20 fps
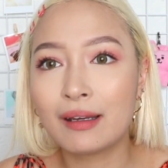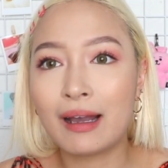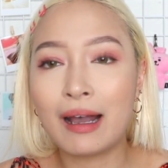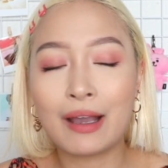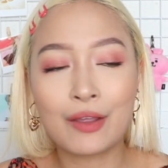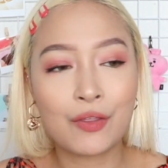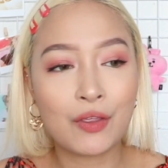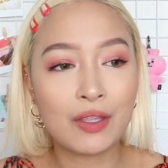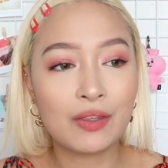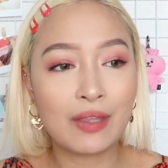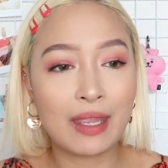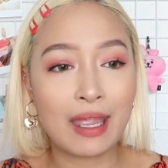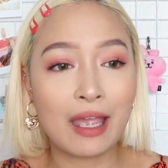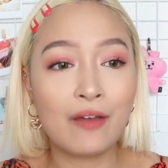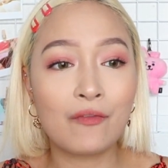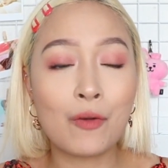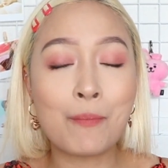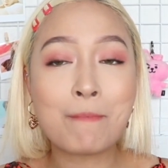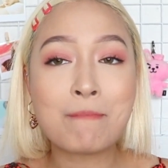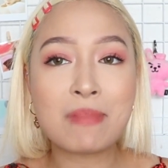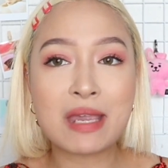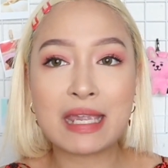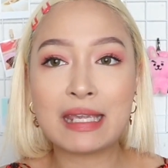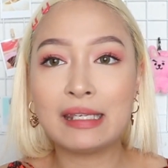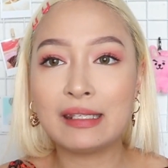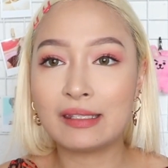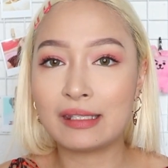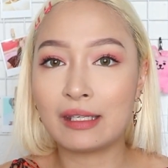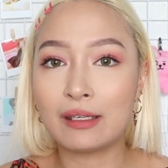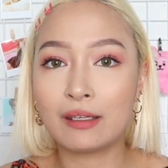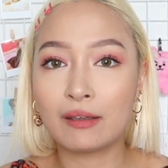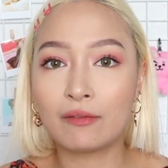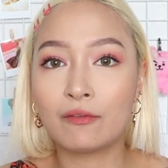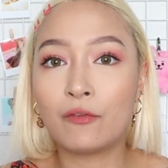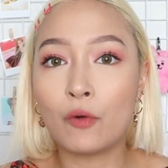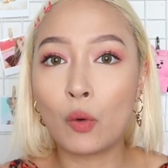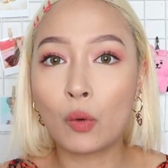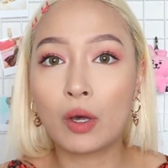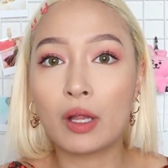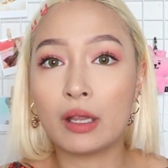I think they have amazing
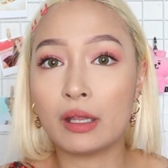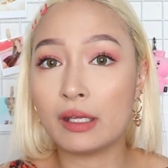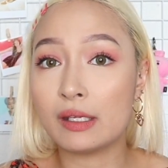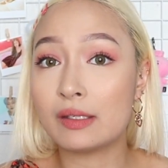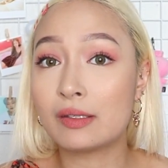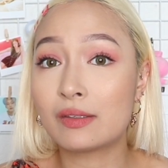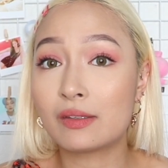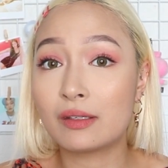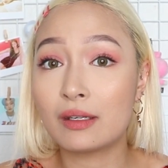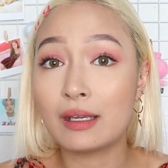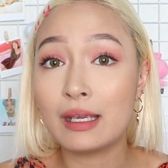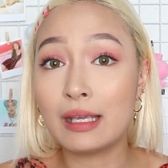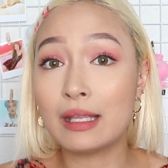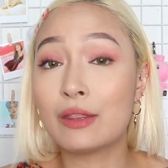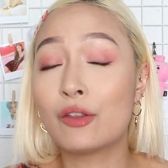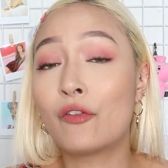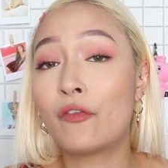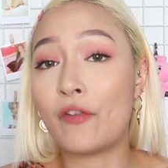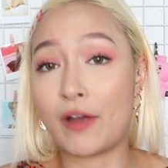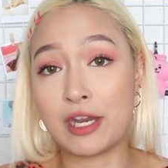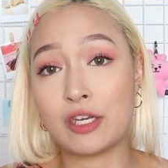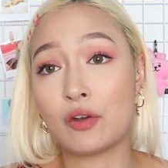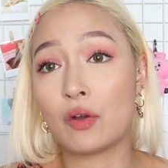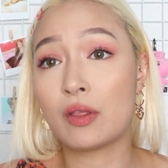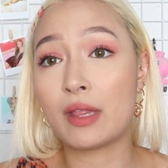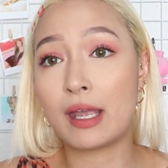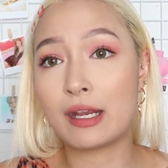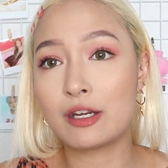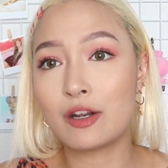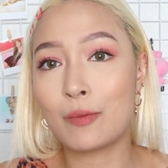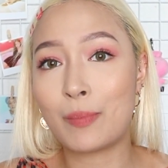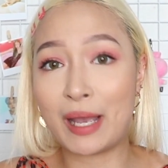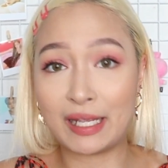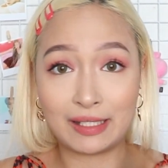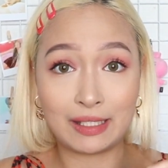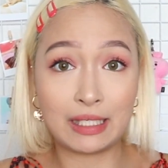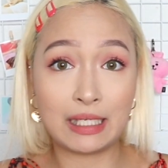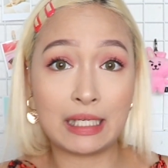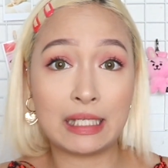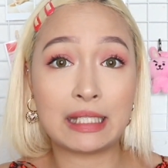vocalists in the final lineup
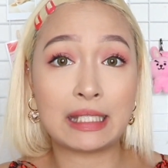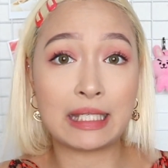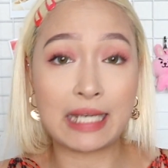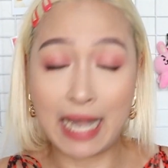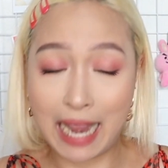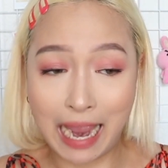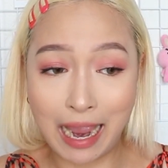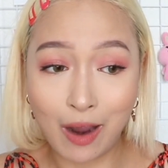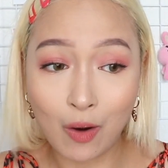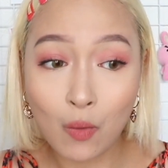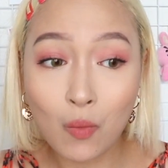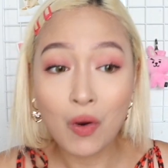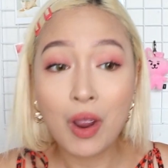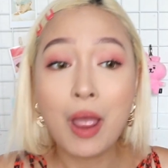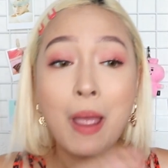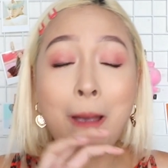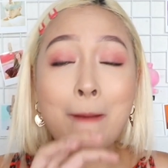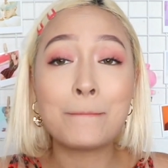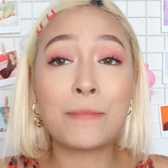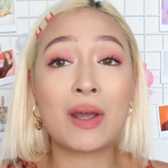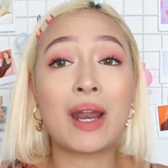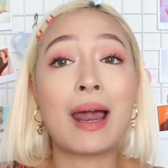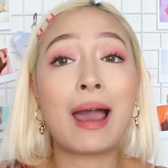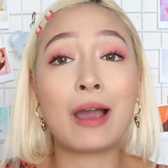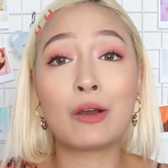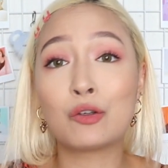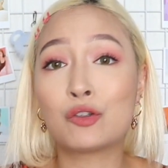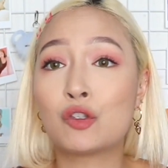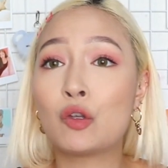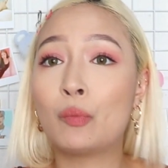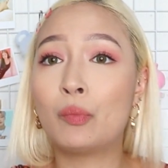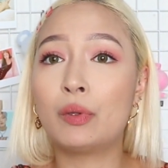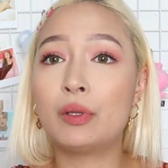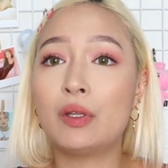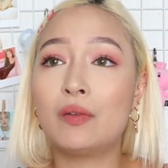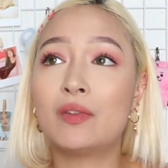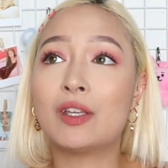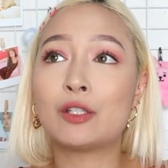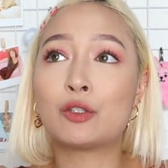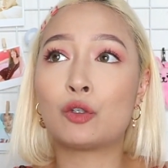as it is now, but I also
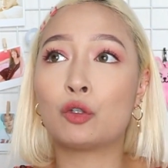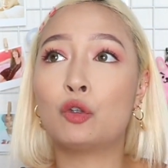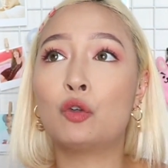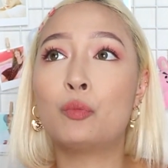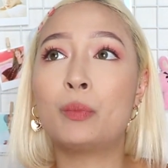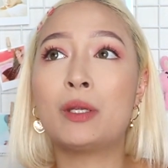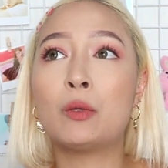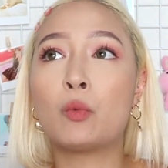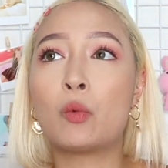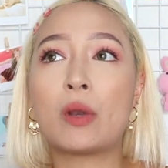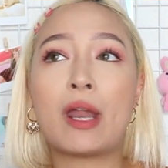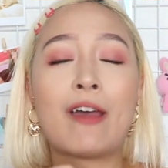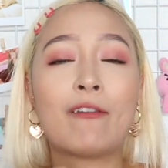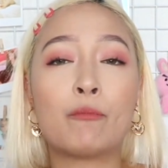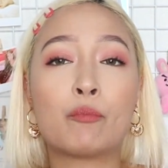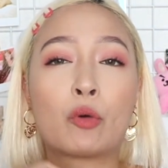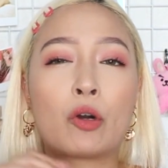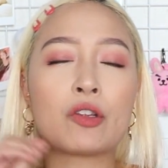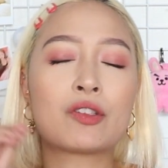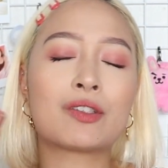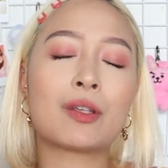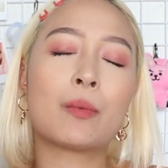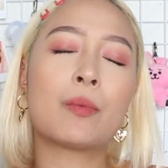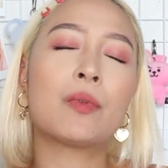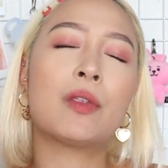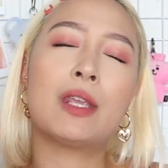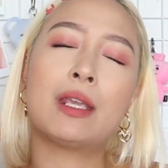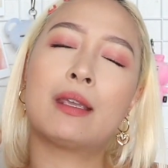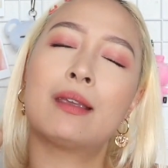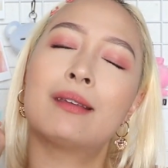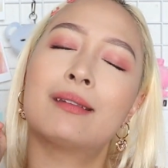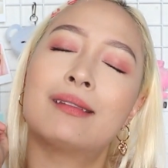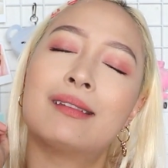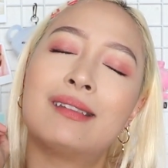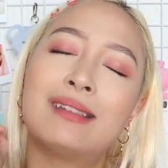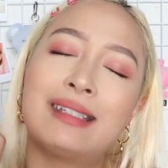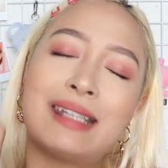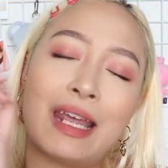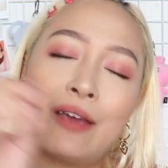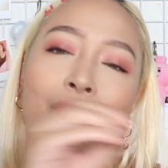believe that Song Yubin would have brought something
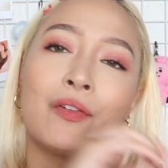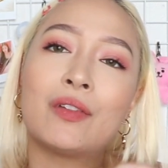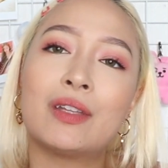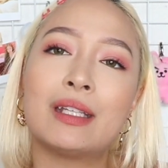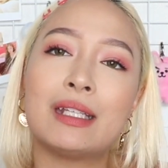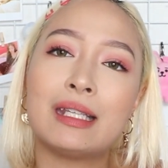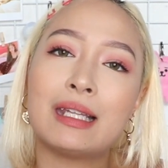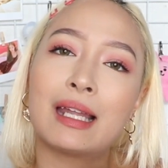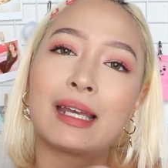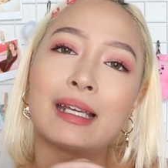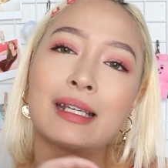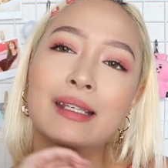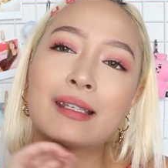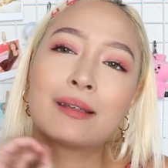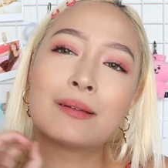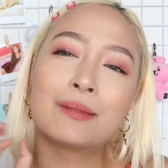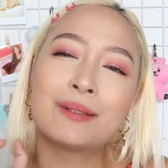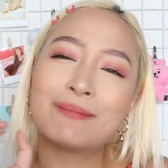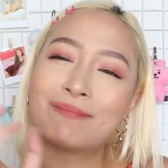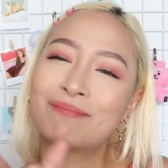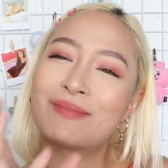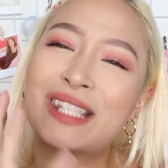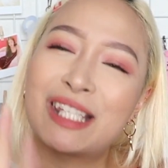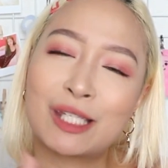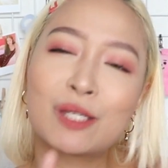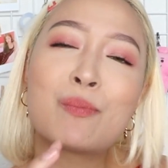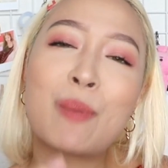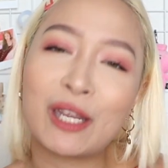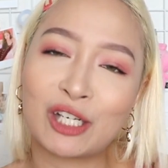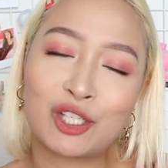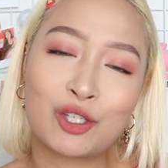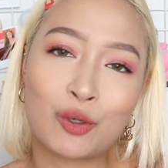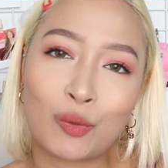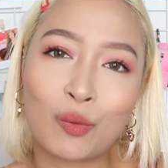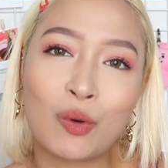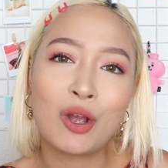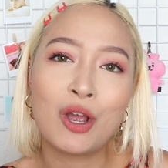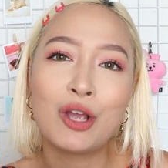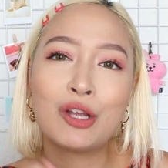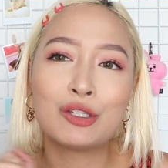definitely like
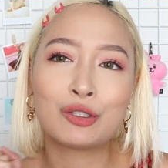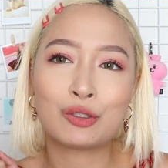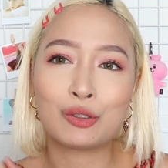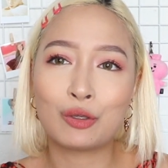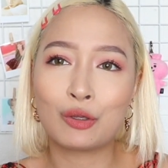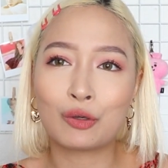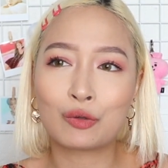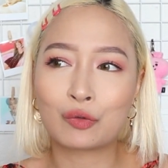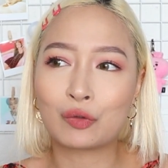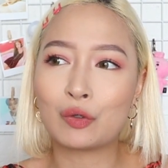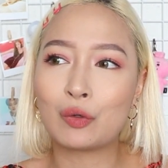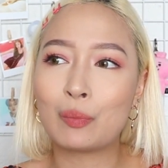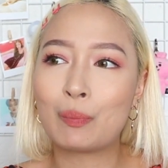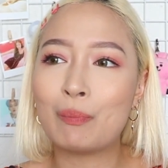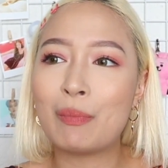special to the group.